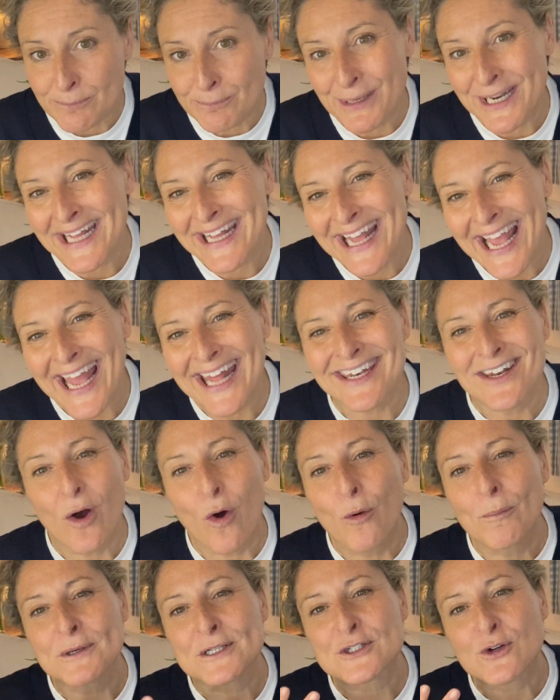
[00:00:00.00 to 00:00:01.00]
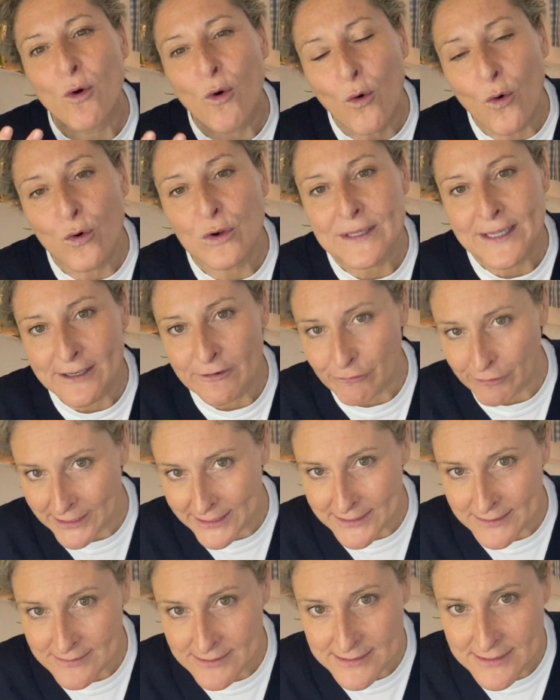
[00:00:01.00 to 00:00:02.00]
But again, almost all the
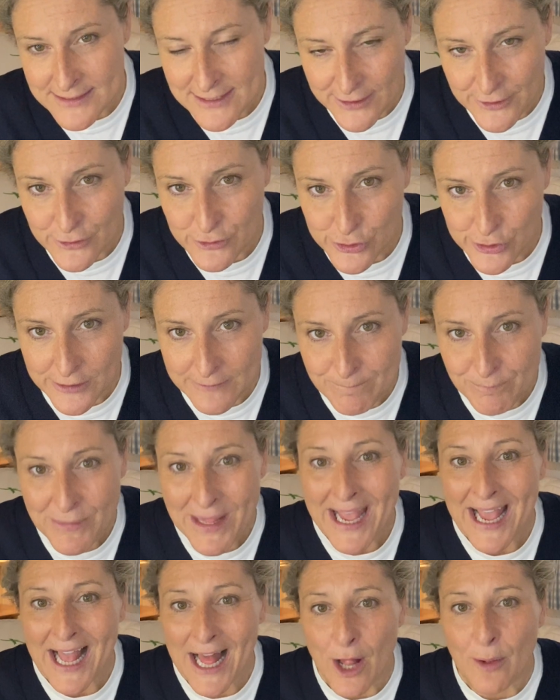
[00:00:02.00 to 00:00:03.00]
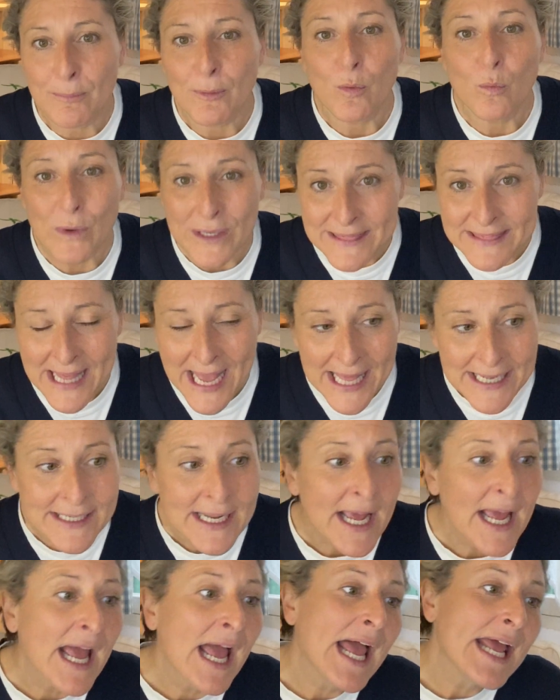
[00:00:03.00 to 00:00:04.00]
ingredients in solution help with that.
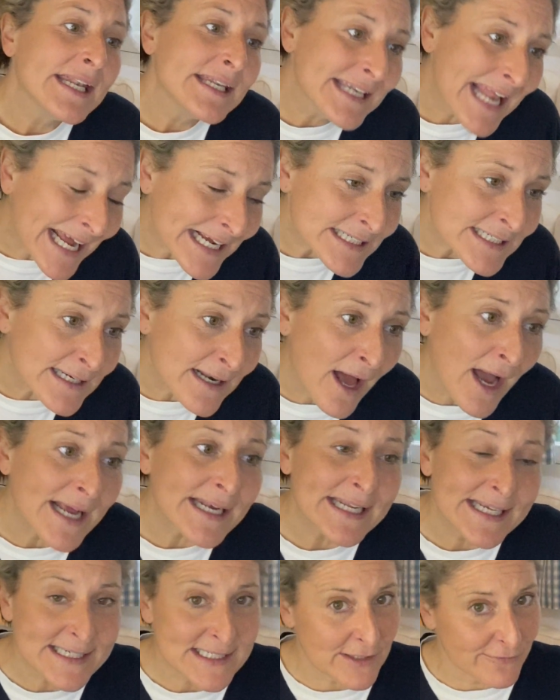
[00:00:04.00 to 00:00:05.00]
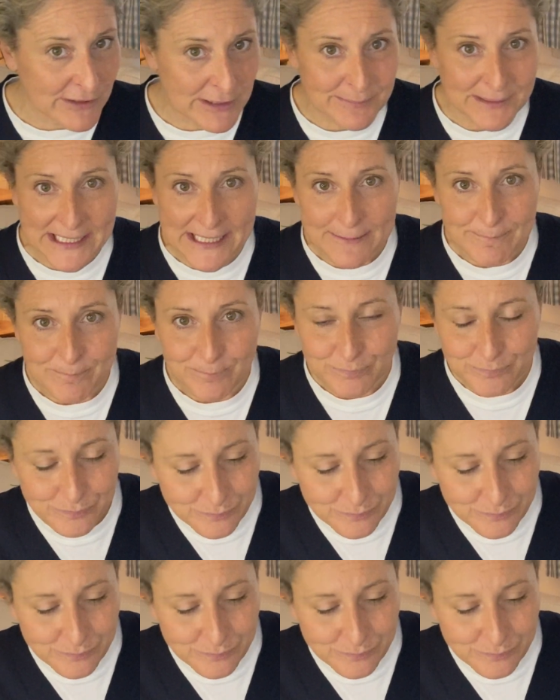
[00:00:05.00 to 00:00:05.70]
Next in line is the vitamin E.